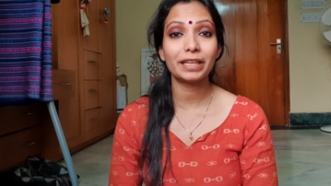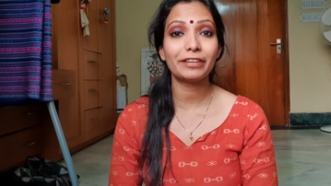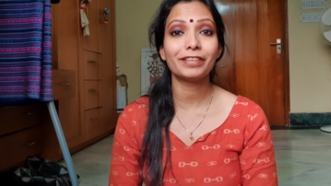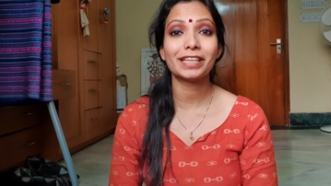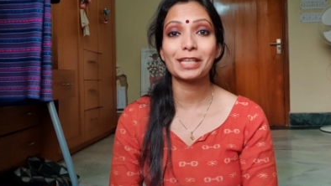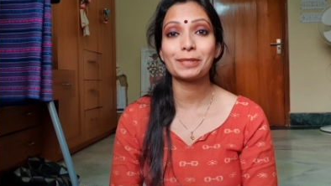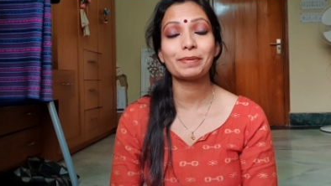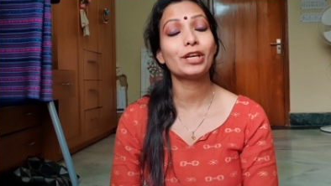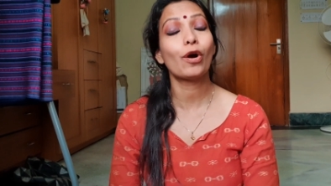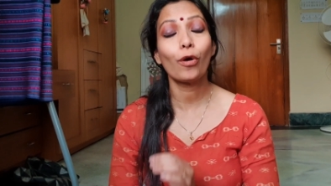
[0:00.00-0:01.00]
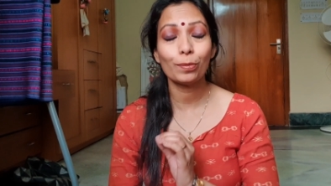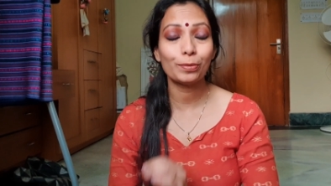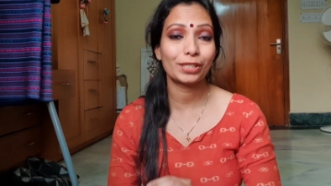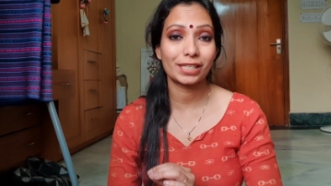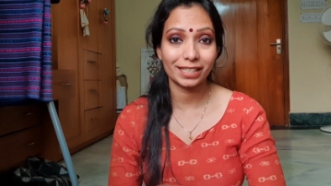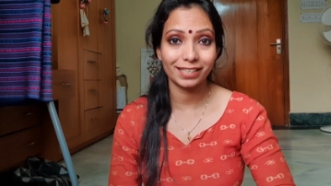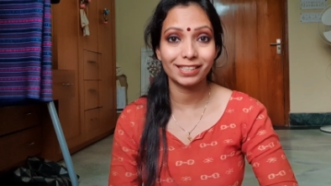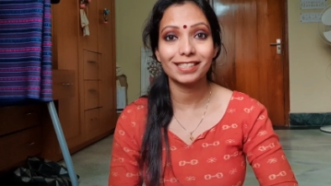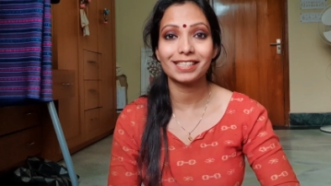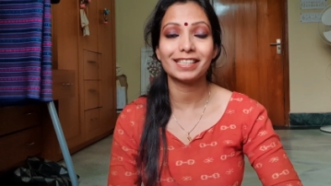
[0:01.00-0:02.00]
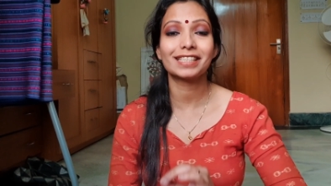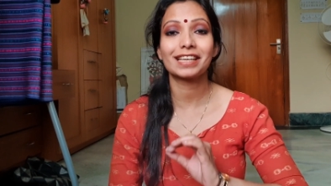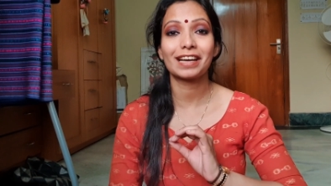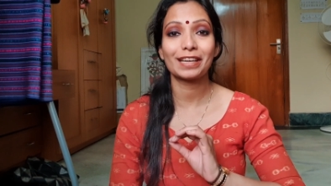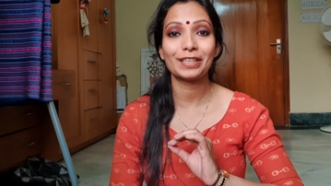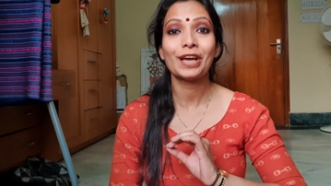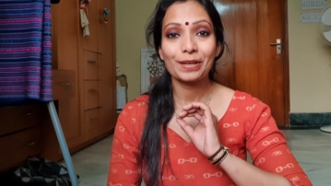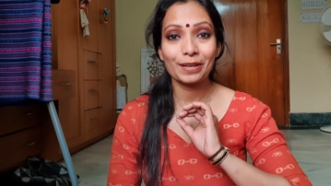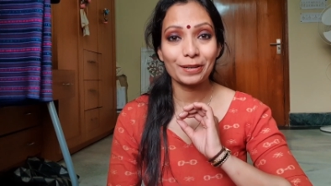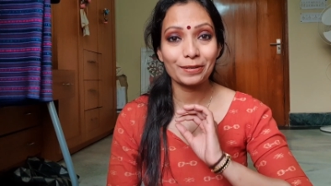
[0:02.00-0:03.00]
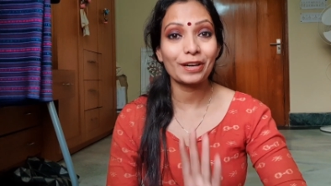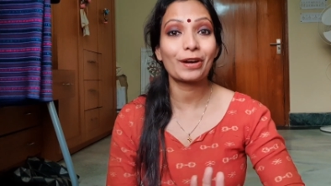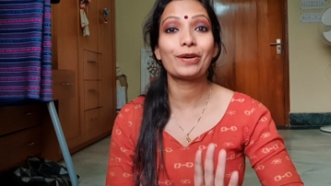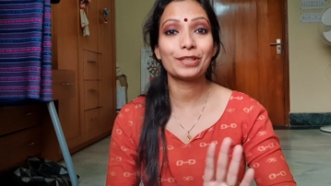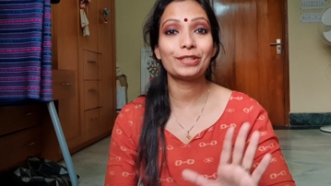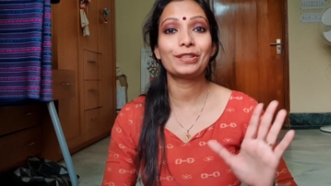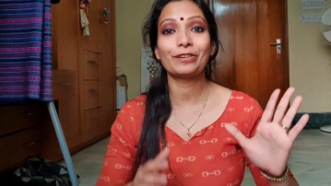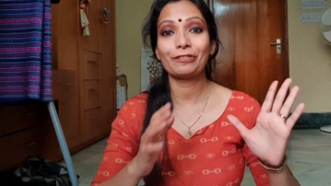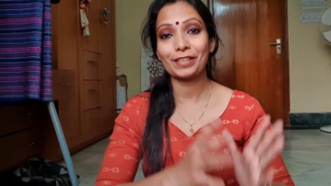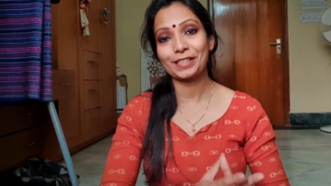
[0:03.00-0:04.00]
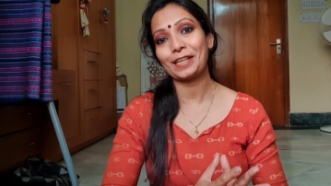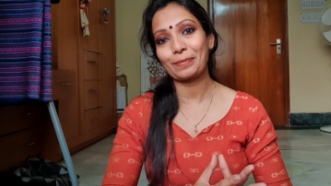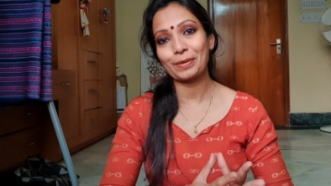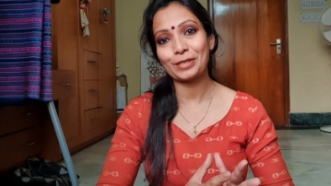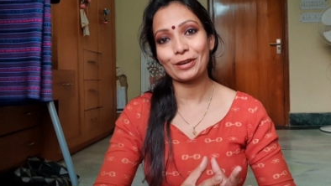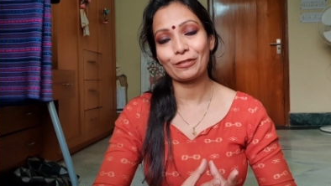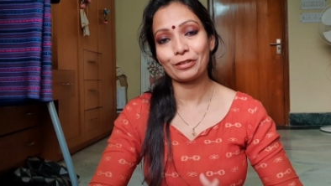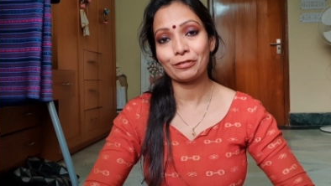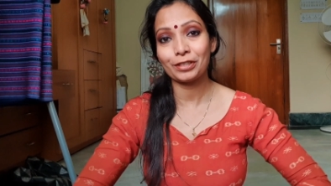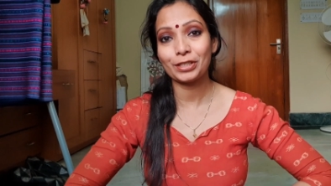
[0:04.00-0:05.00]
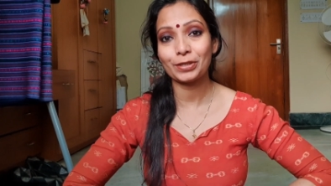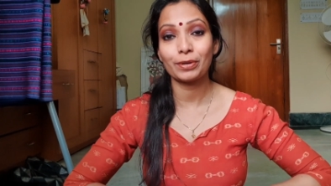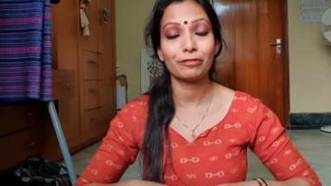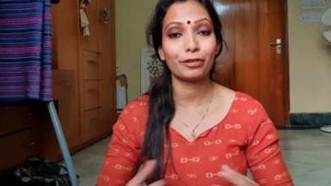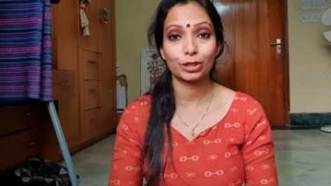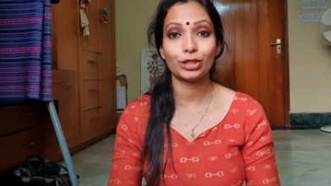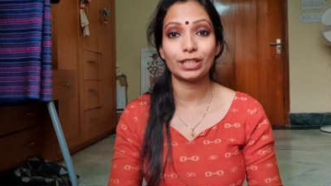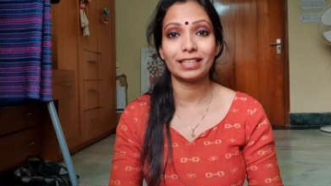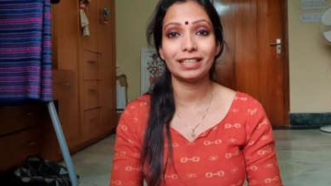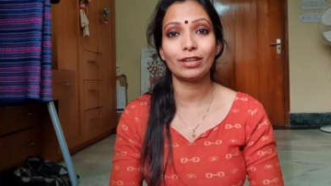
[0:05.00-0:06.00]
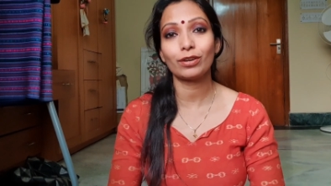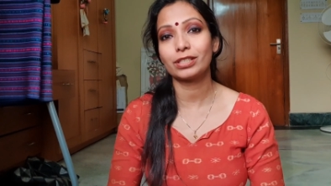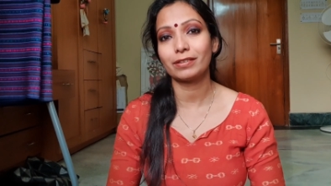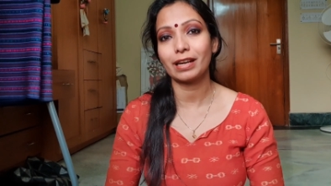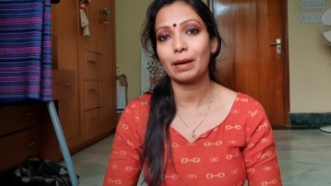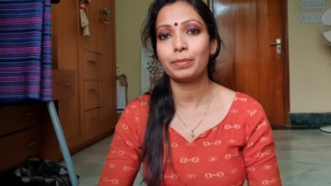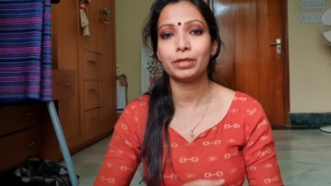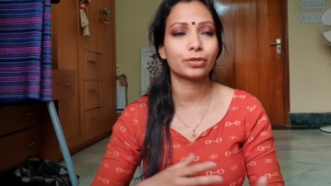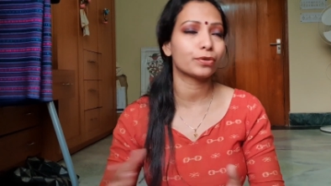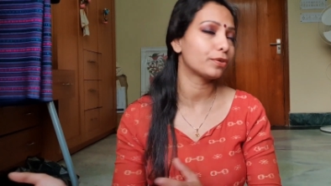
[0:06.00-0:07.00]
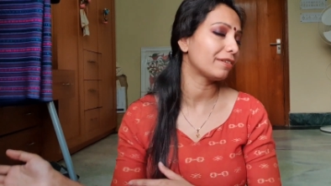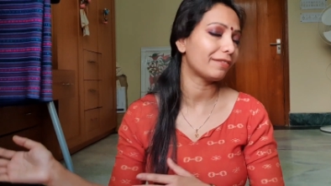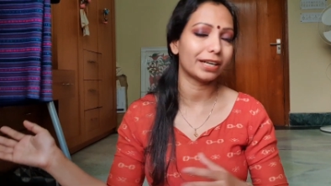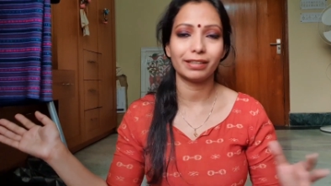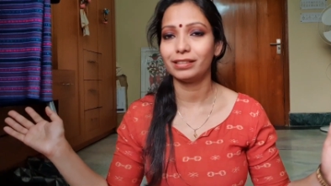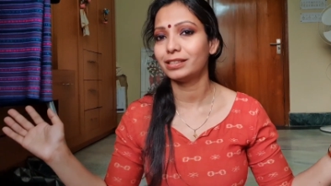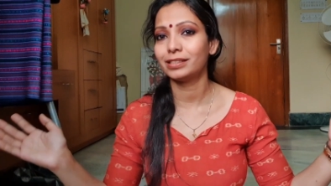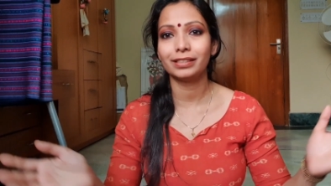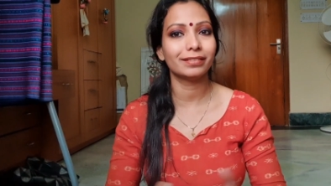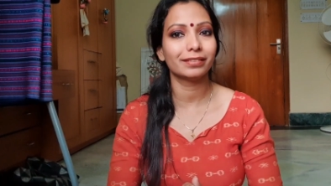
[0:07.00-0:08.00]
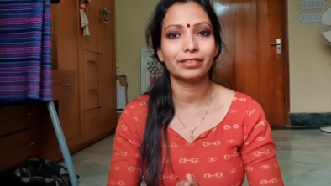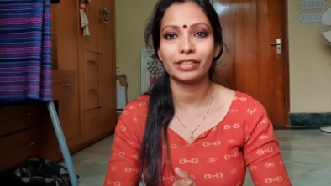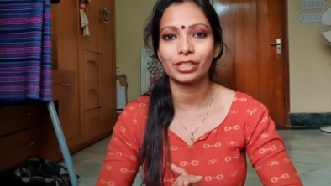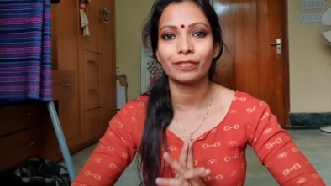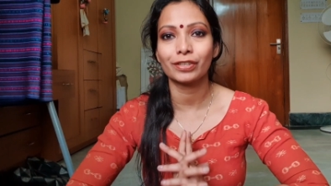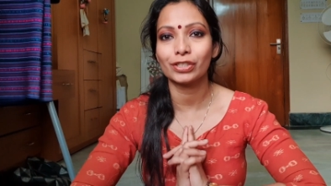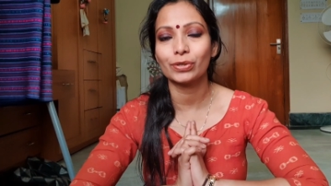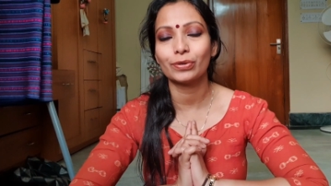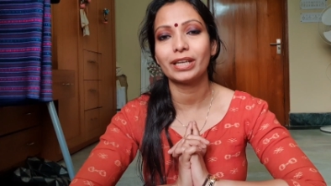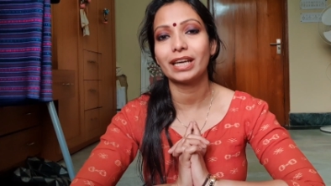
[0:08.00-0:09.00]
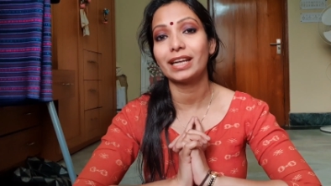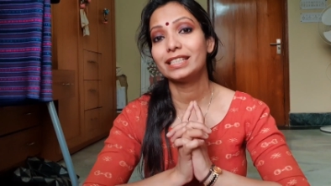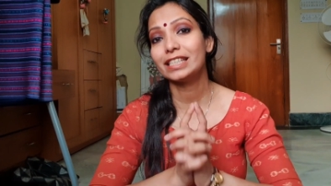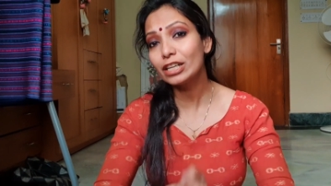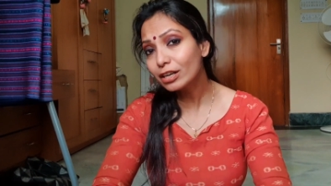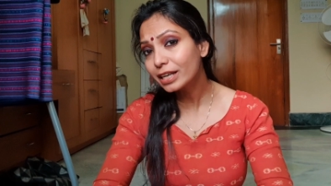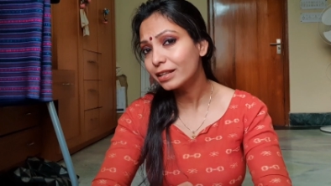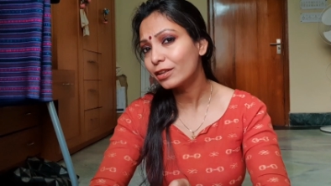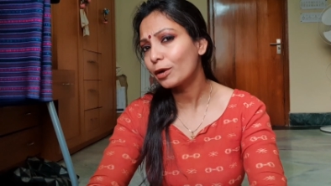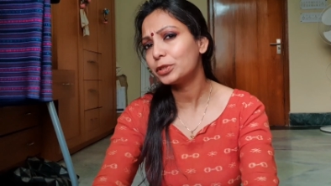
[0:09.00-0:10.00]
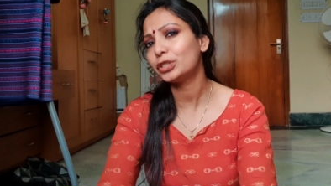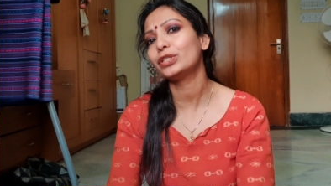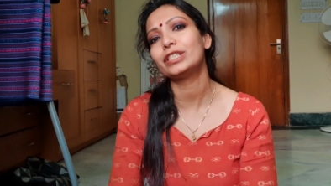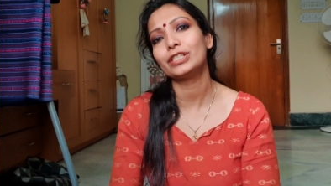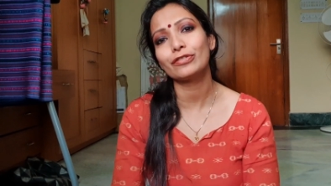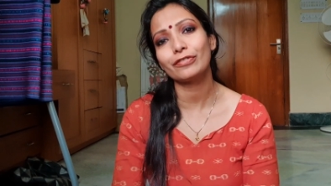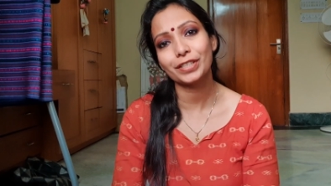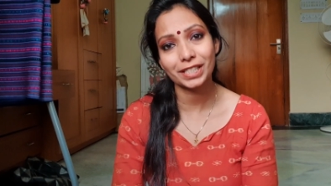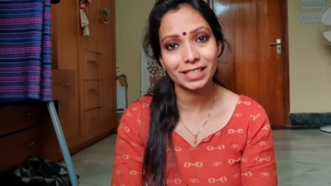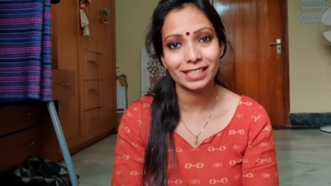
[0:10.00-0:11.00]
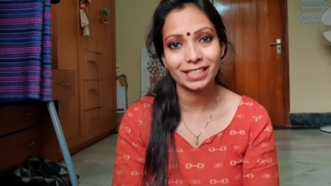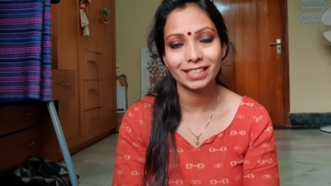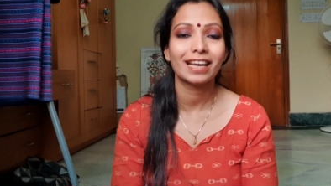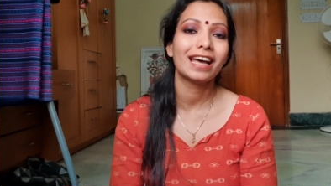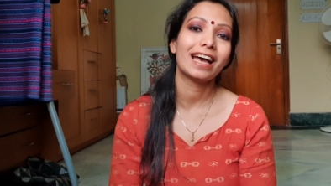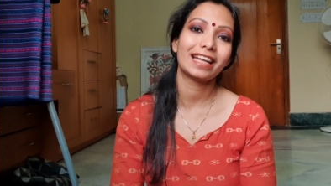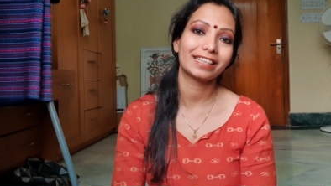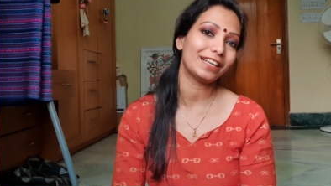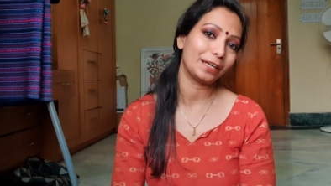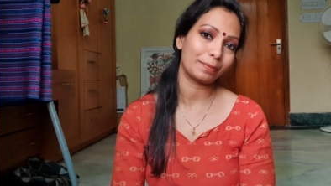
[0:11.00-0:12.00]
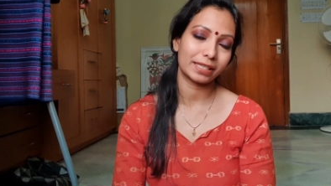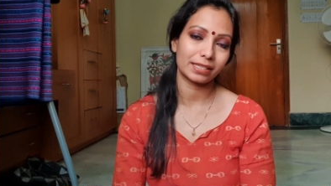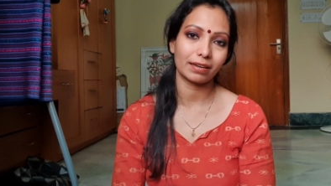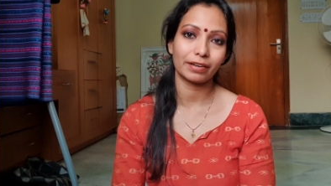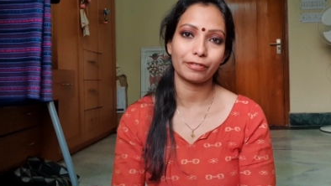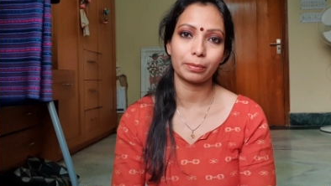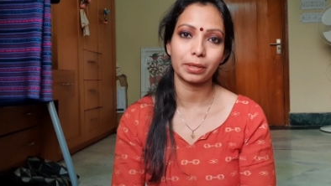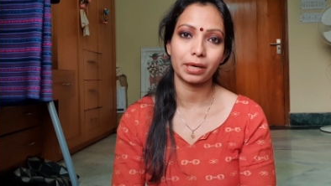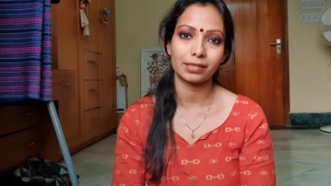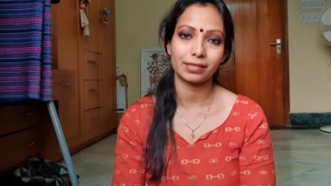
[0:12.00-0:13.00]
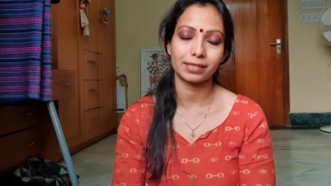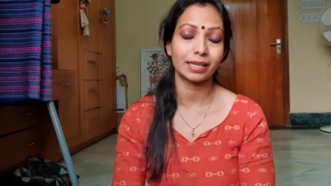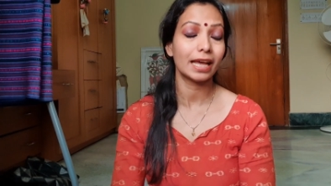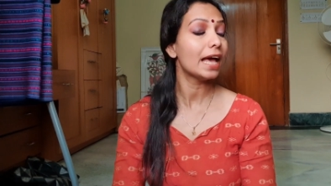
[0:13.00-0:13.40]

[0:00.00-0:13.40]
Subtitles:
believe it has been almost a year since I recorded the first segment of the video. Unfortunately, lockdown happened, coronavirus, you know the rest of the story, and I did not get the opportunity to visit India and collect my sari from the artisan.